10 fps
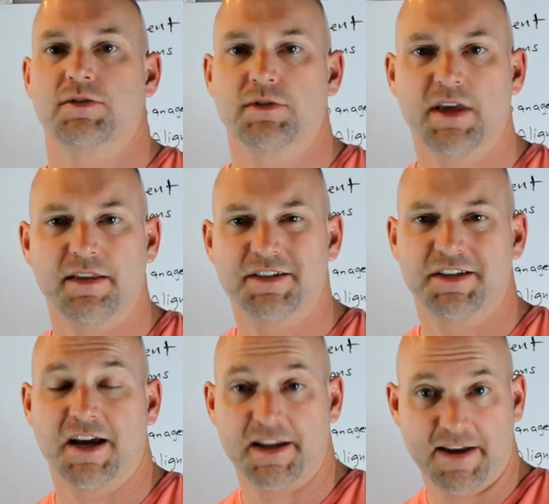So now that you
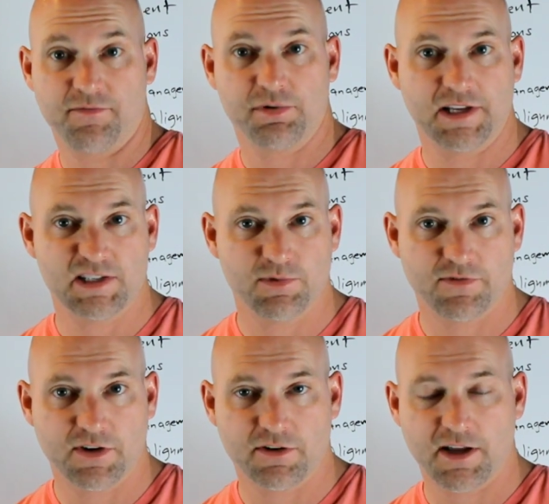kind of have placement
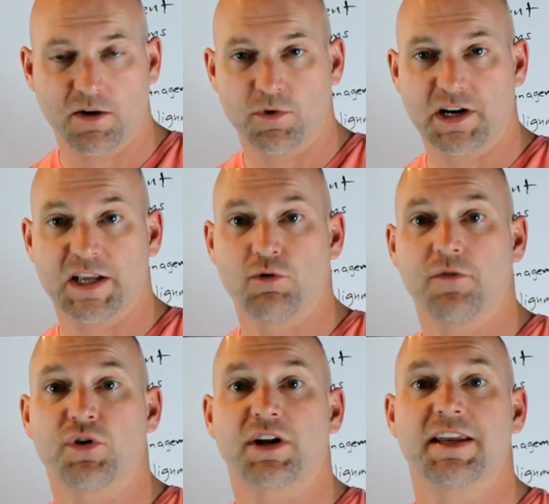figured out, we're going to go
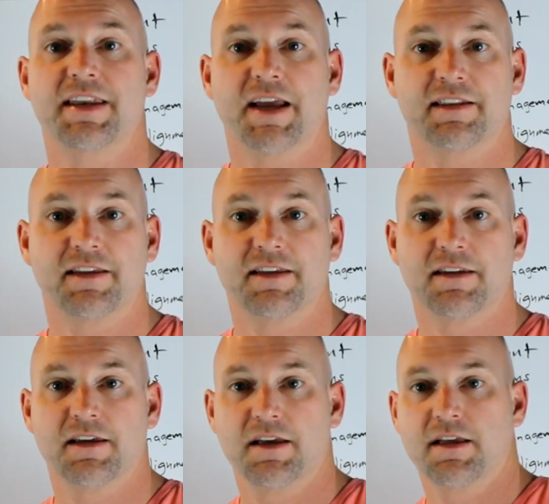over
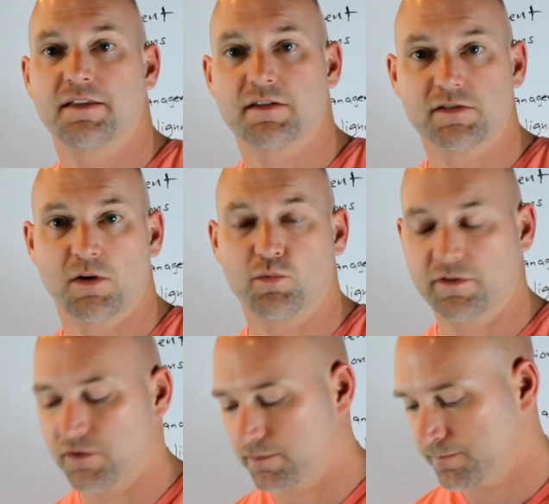connecting the
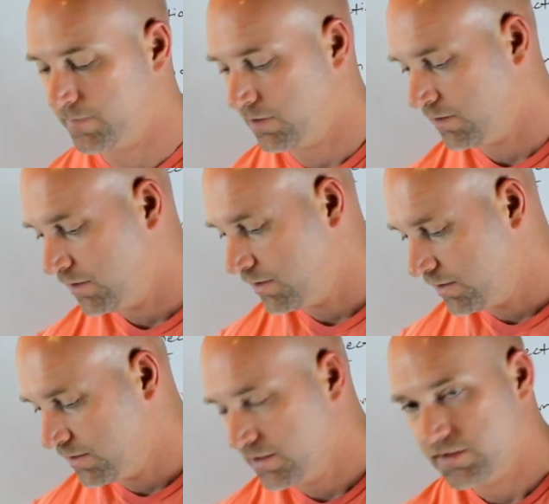subwoofer.
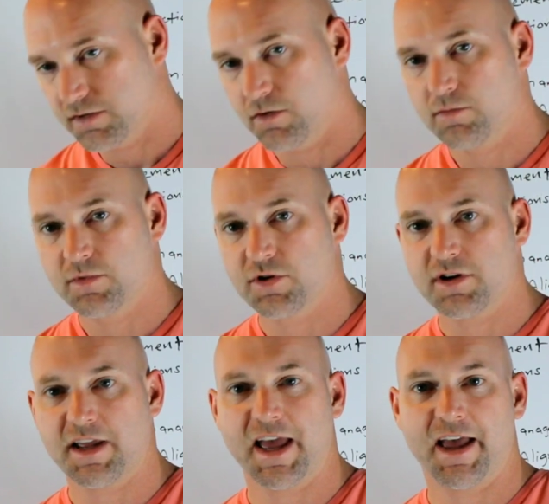So you're
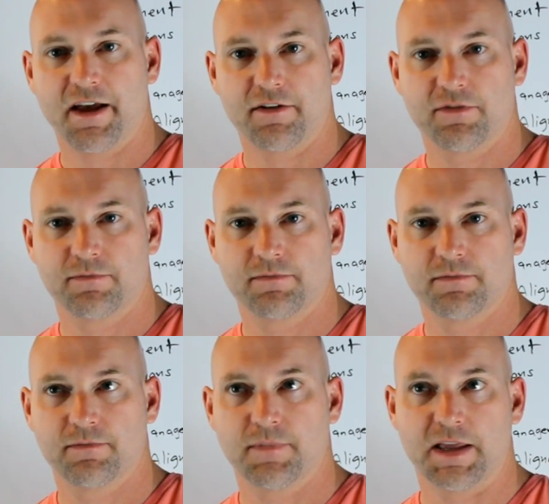going to have
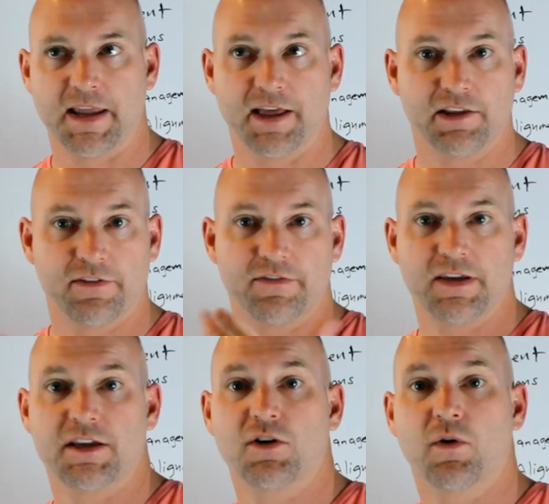an
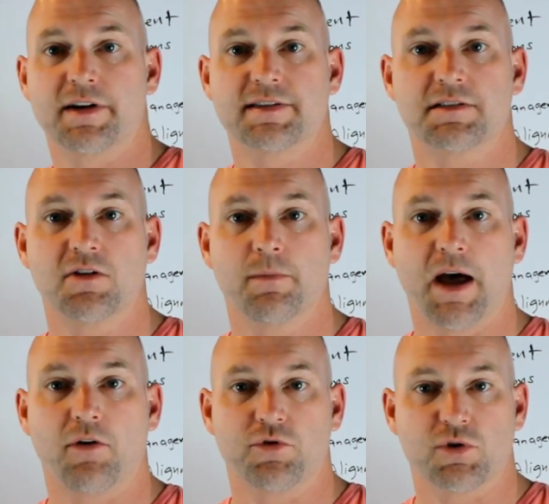LFE or a sub
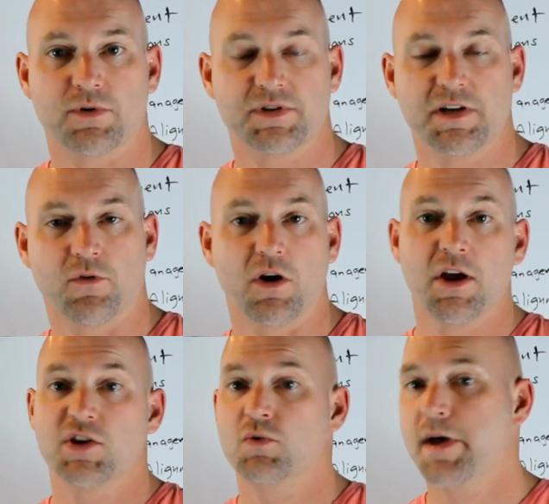out on your receiver.
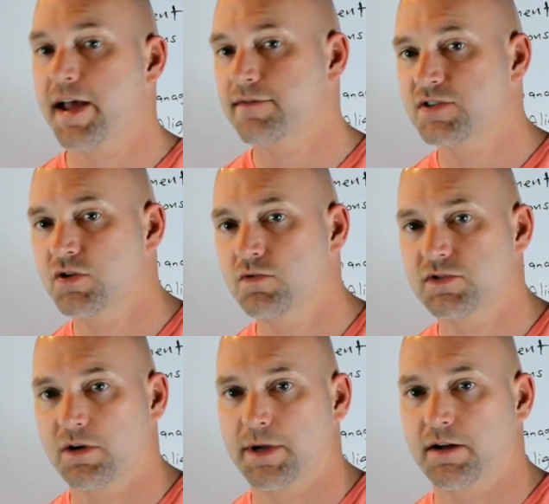You may have two
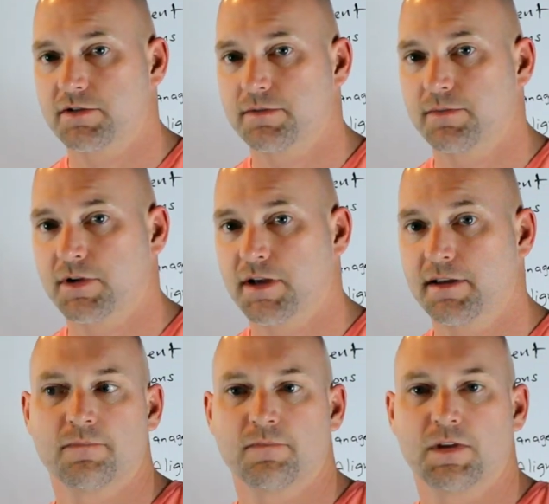sub outs, okay?